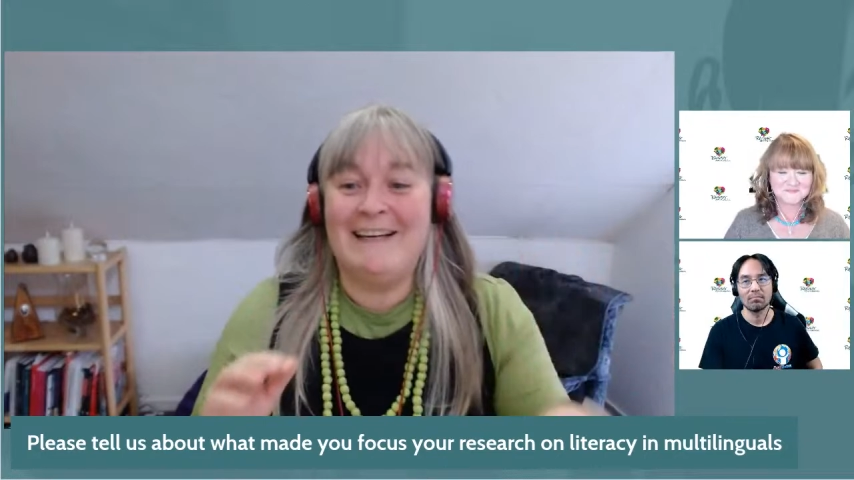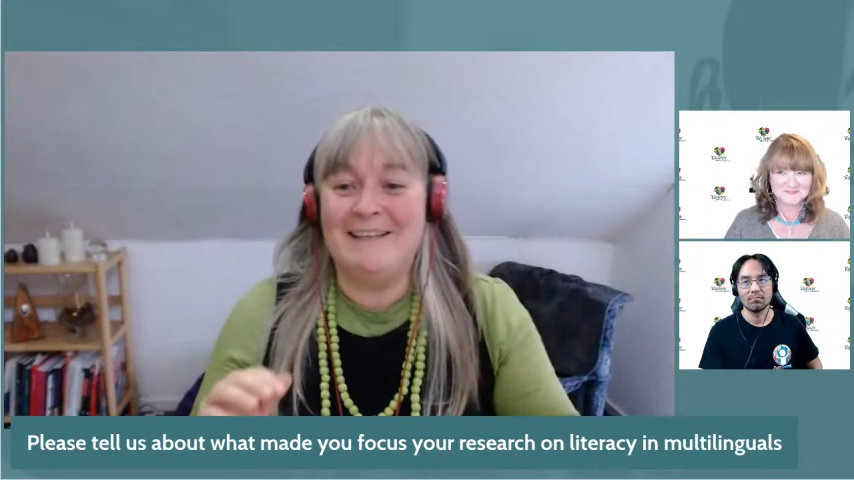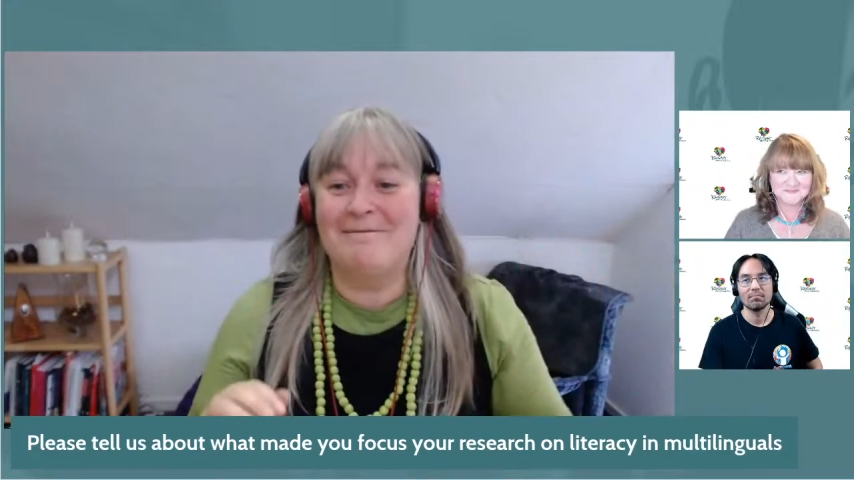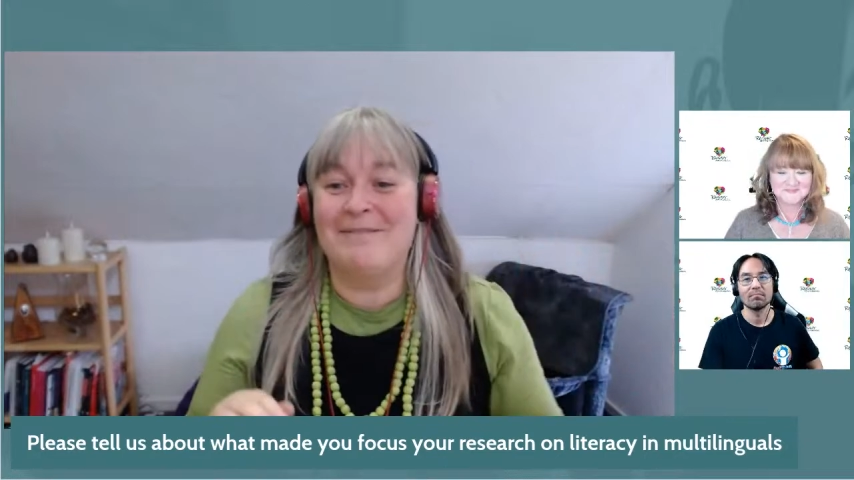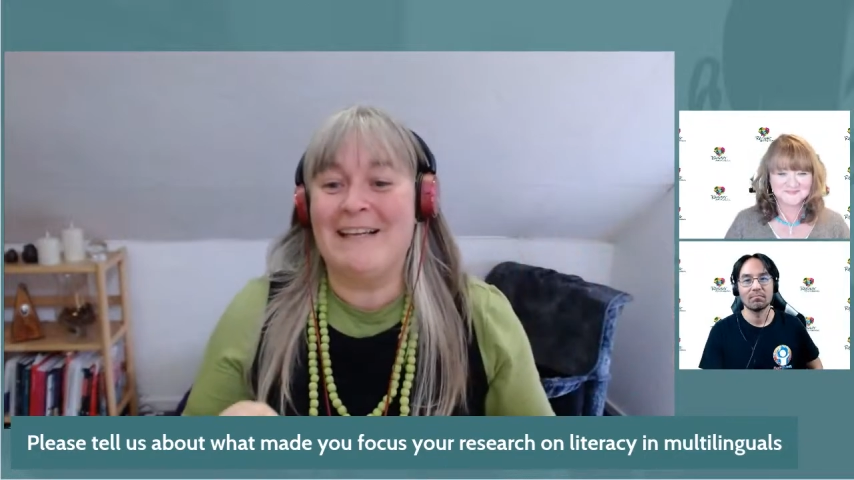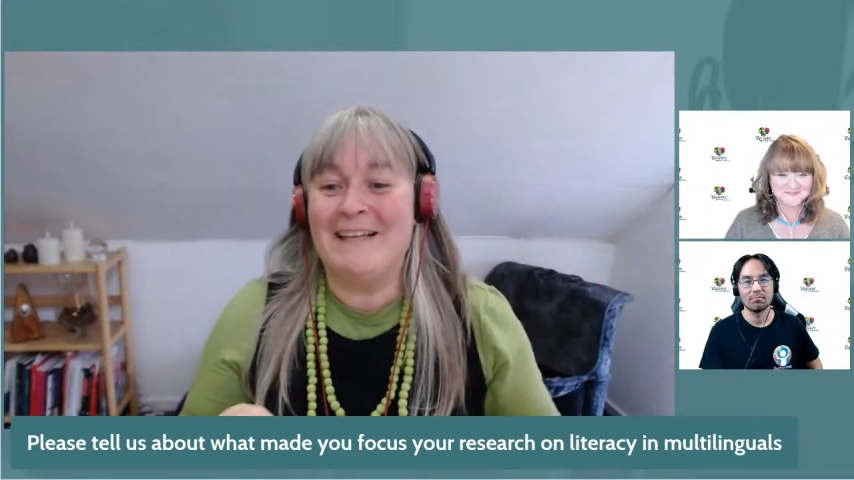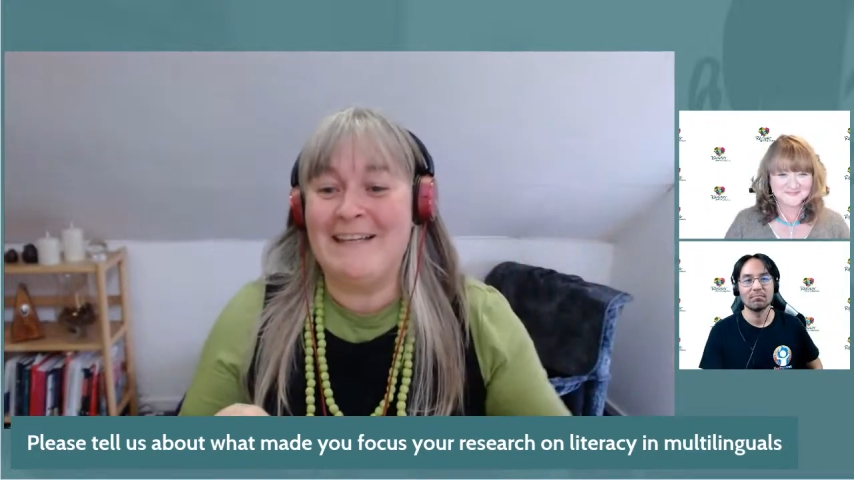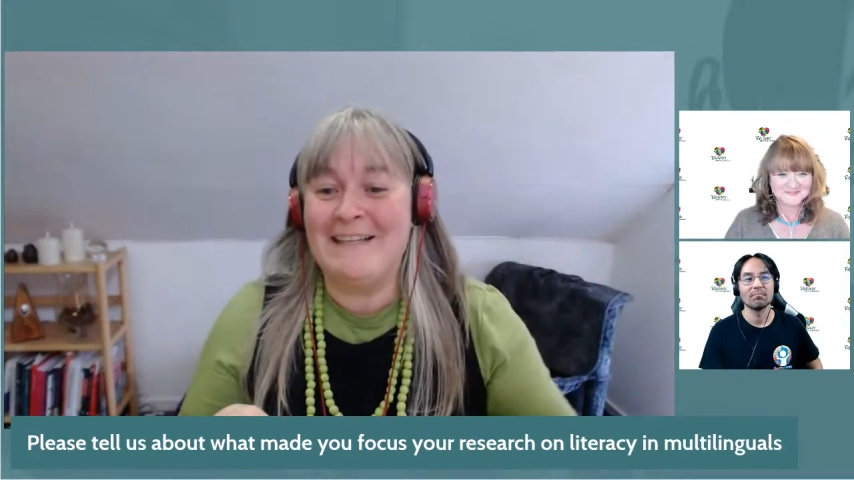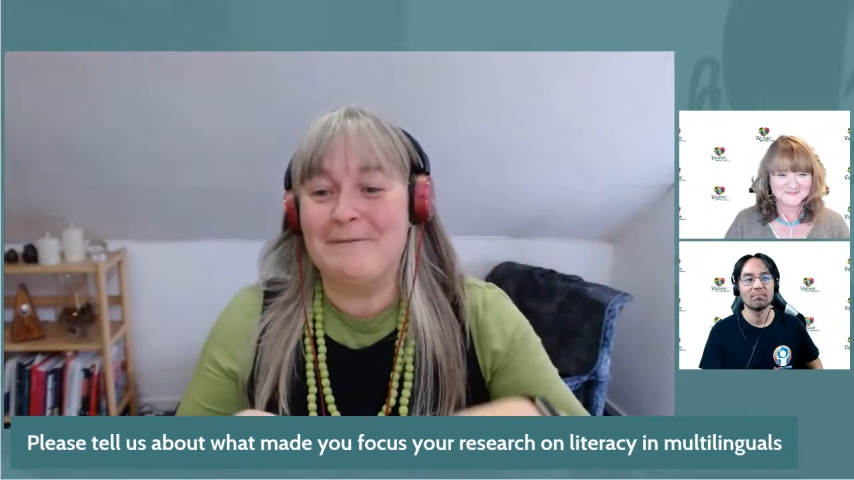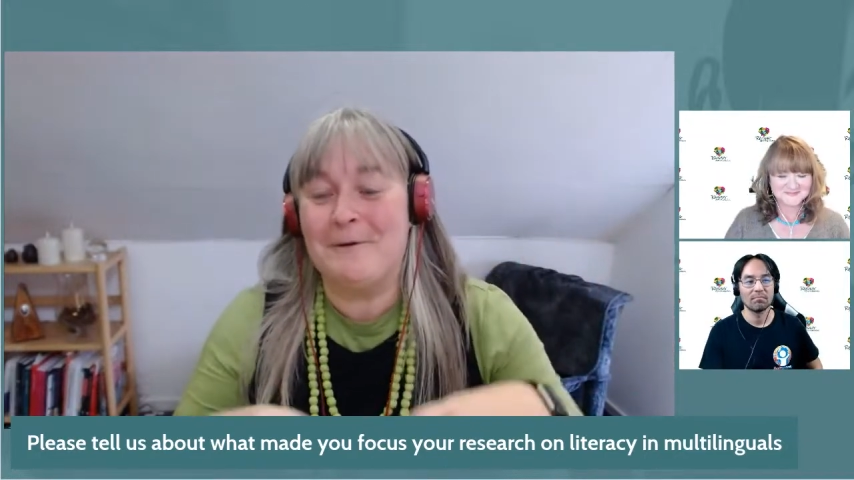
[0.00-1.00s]
um,
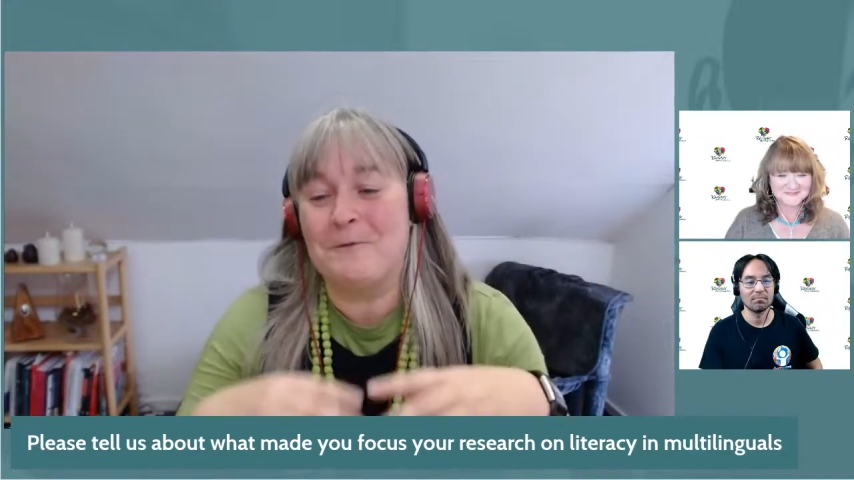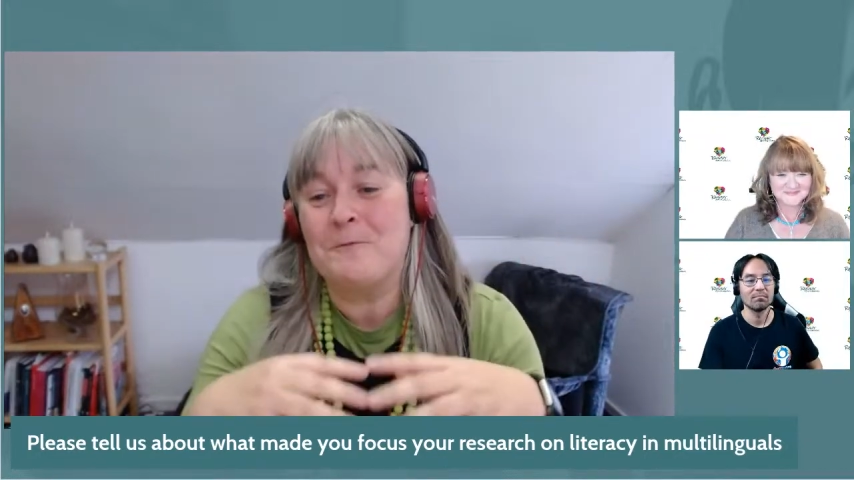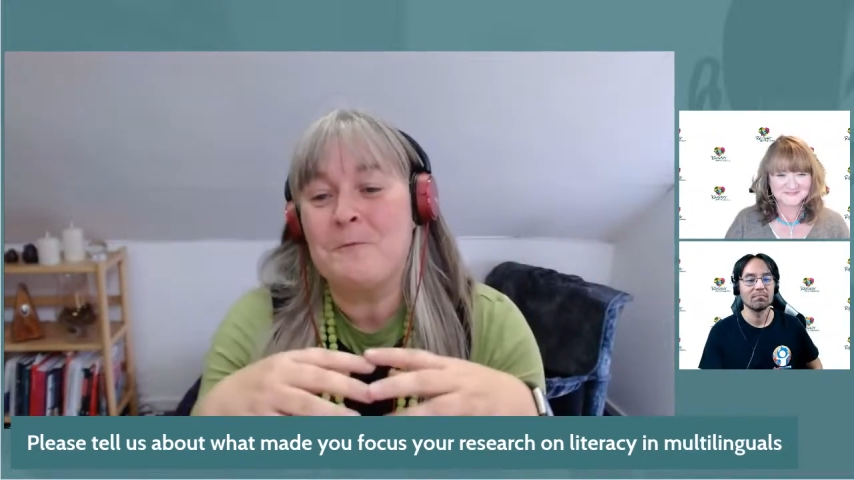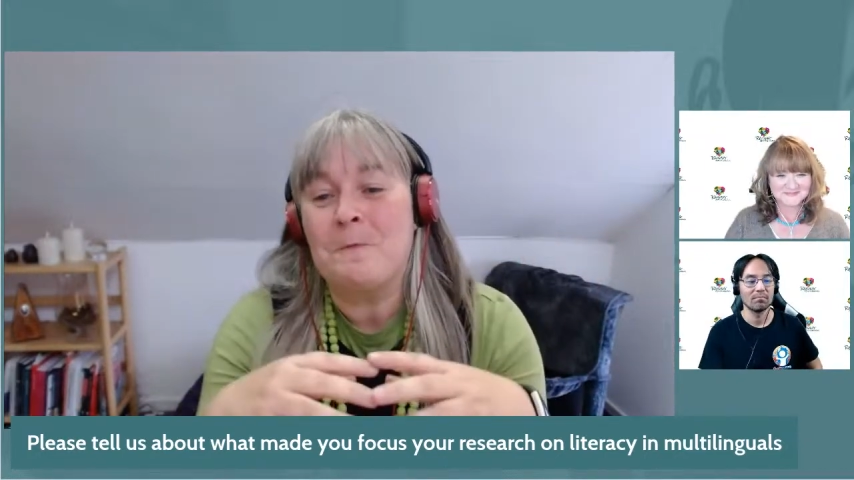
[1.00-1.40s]
later on